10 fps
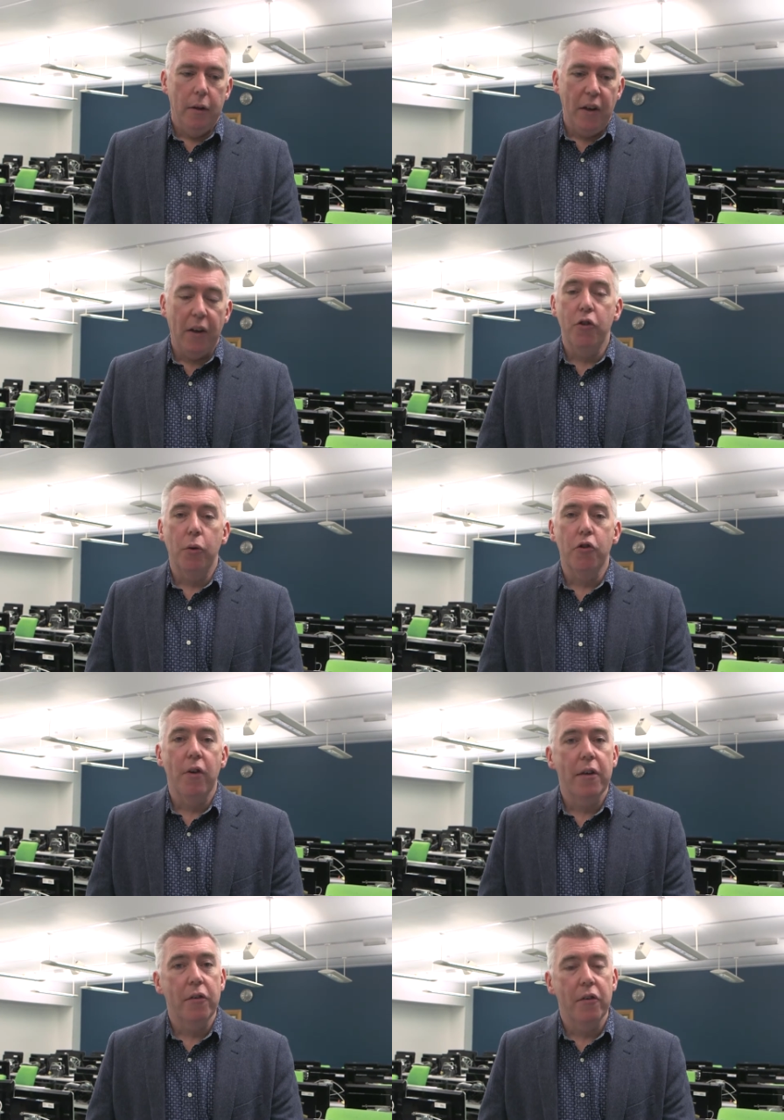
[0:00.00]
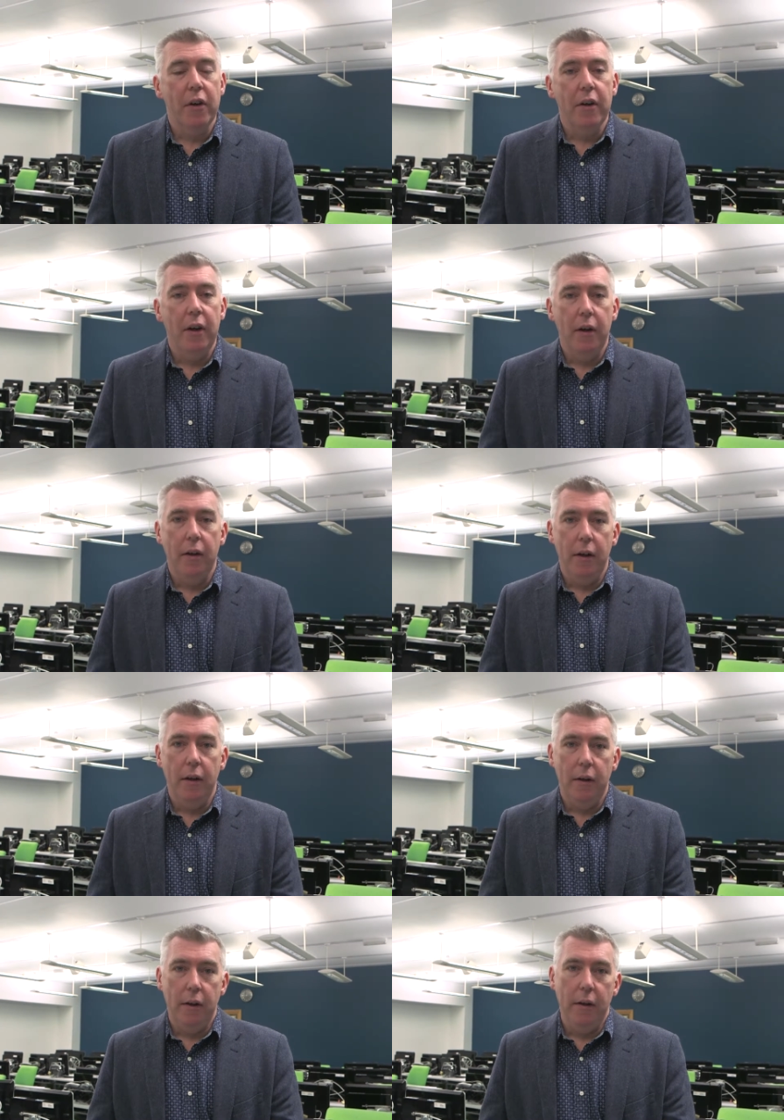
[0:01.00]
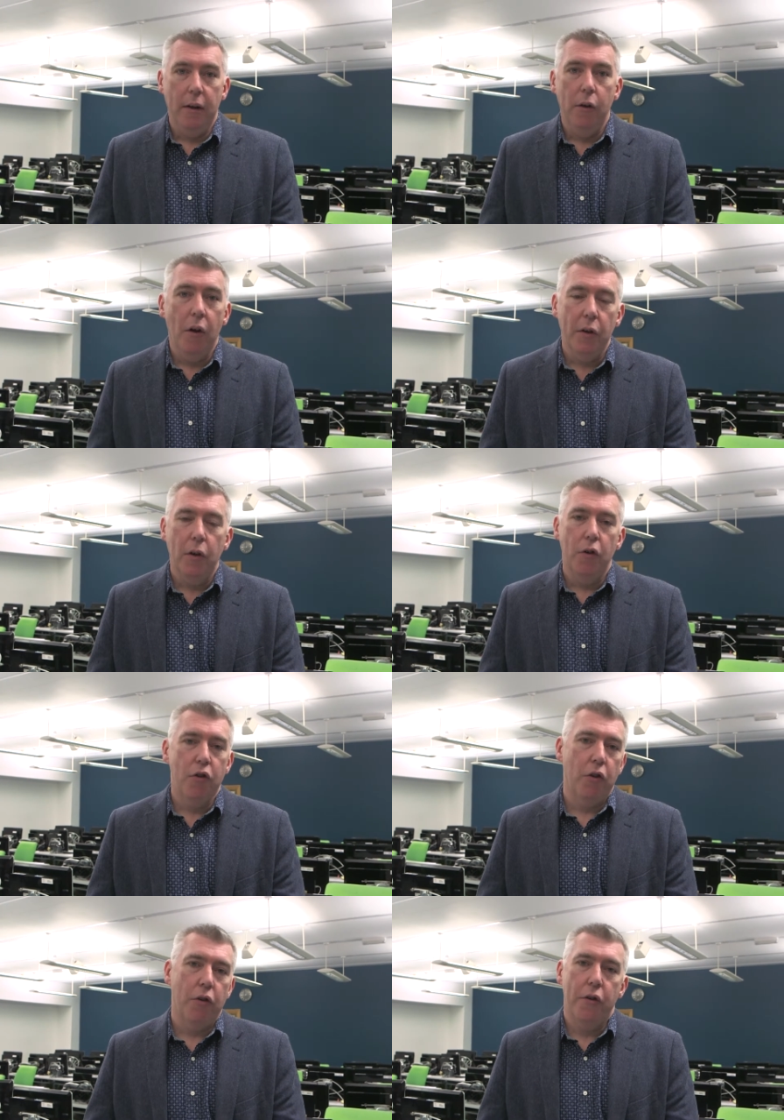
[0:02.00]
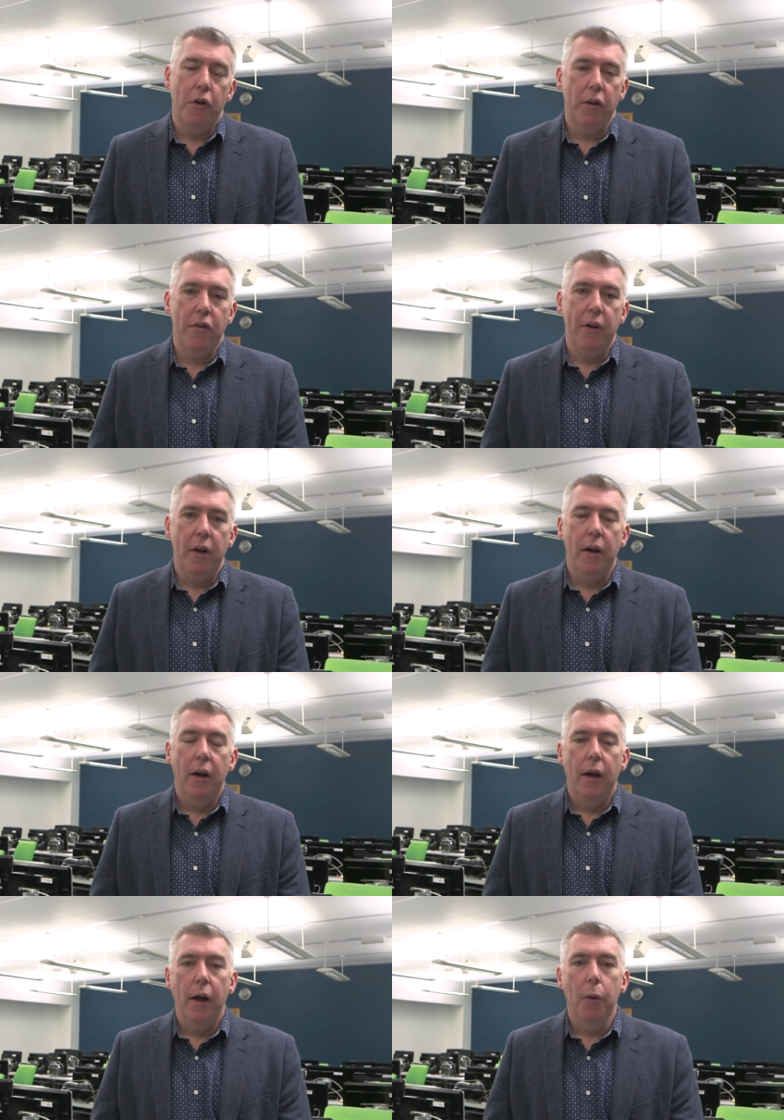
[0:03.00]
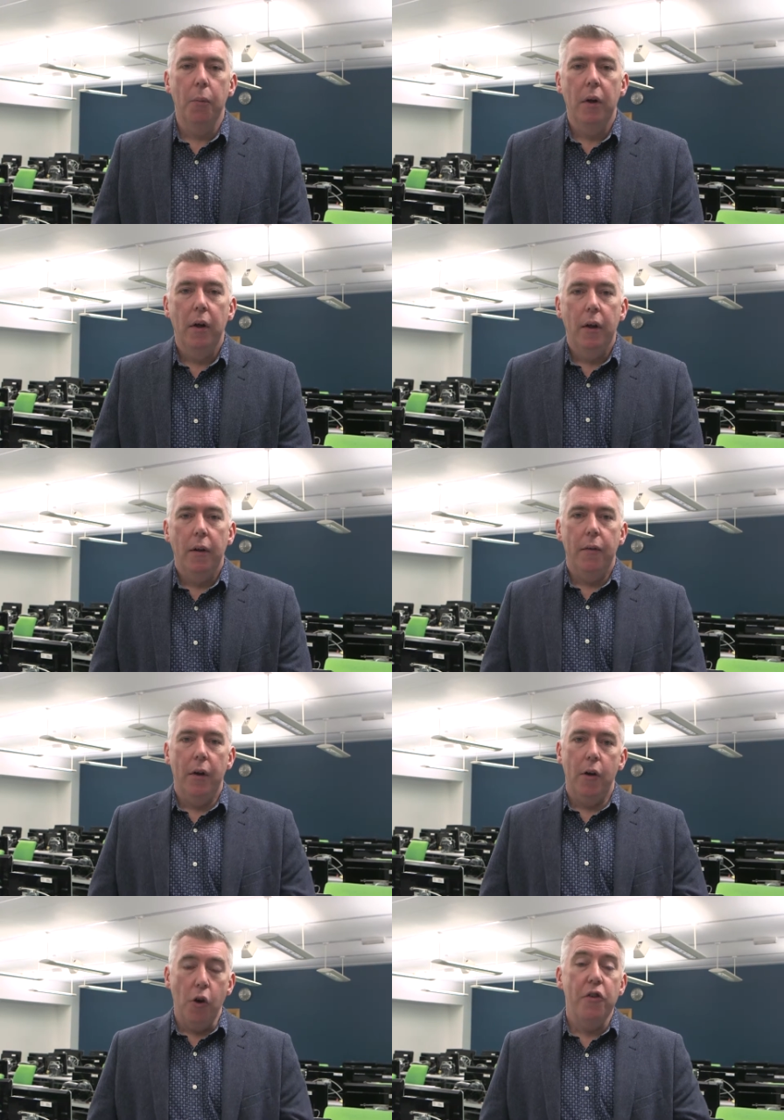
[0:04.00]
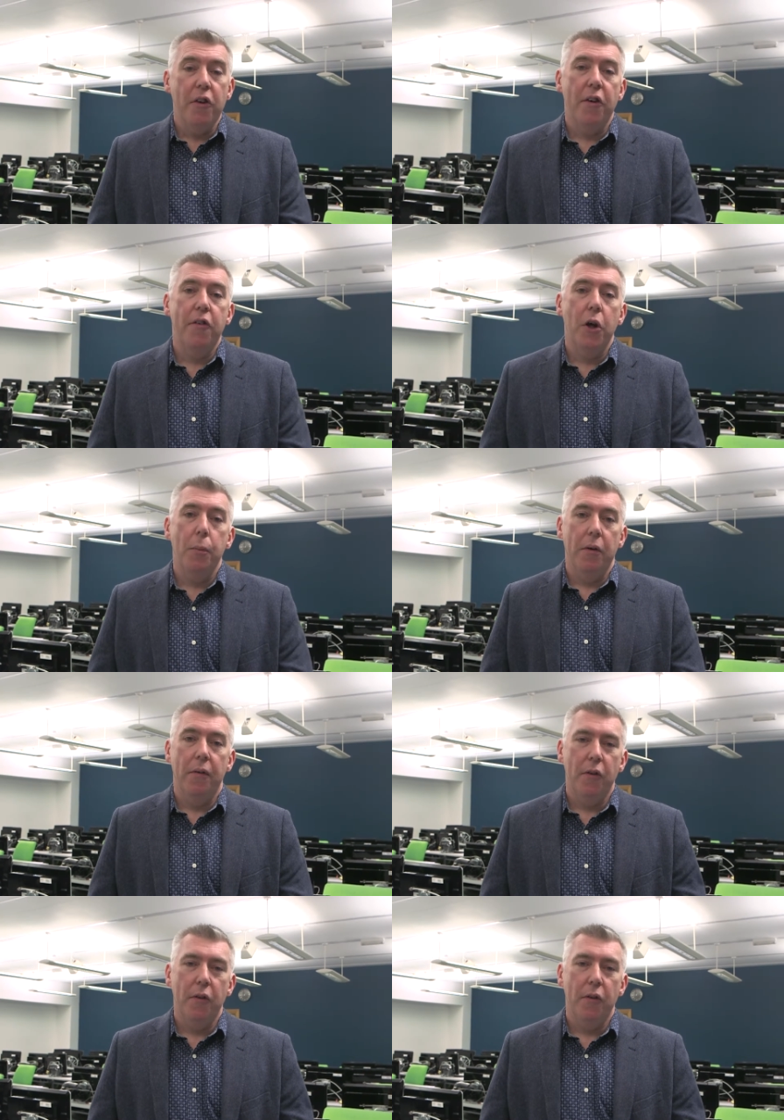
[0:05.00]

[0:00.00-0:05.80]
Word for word: textual traces in a novel or a short story, say, that are underdetermined.